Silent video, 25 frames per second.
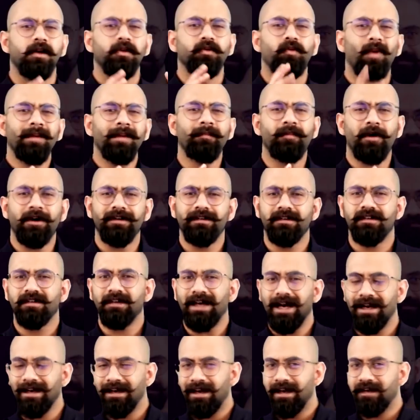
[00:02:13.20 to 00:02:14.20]
One point
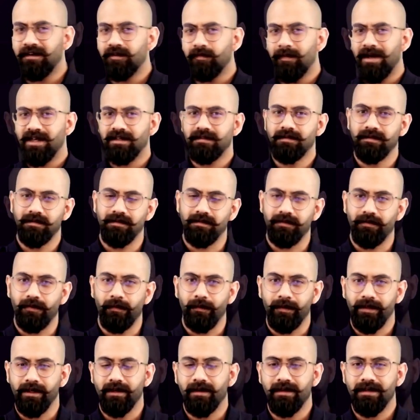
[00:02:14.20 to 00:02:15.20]
I'd like to mention
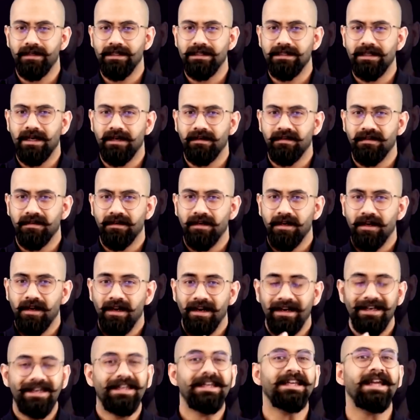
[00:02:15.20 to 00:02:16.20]
over here is that
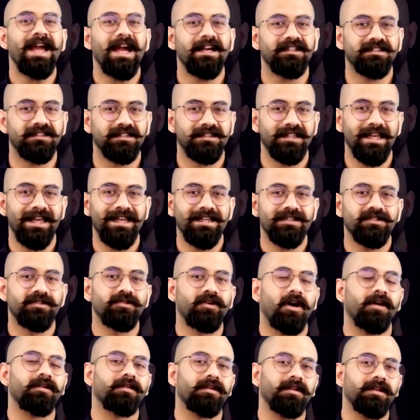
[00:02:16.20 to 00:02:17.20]
ds is
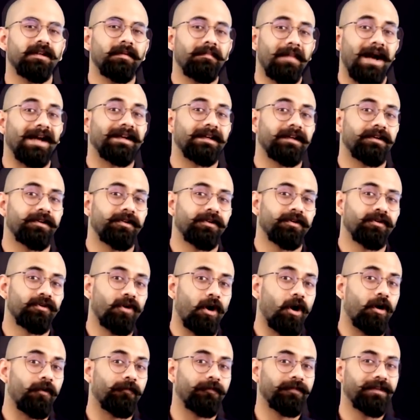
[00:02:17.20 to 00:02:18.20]
not the magnitude
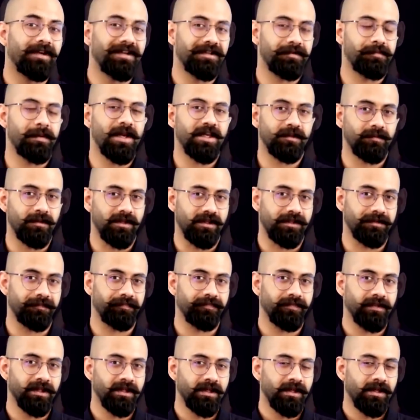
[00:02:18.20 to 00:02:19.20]
of the displacement.
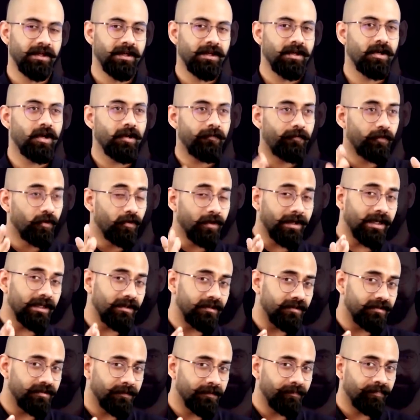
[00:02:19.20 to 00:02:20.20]
Now if you look at
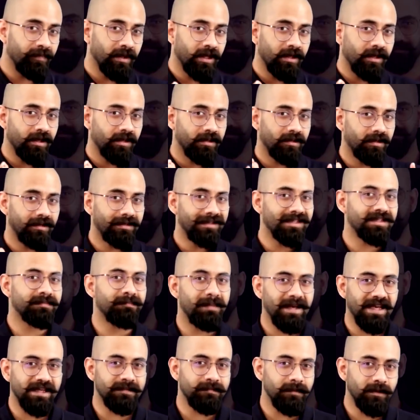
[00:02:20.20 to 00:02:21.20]
this, the
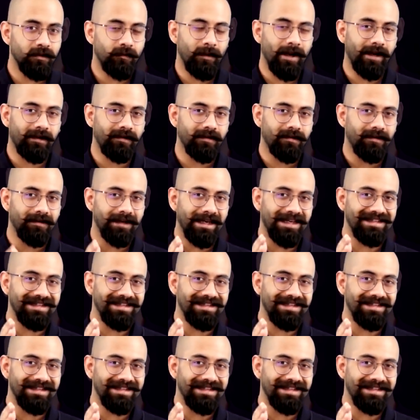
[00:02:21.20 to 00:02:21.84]
displacement vector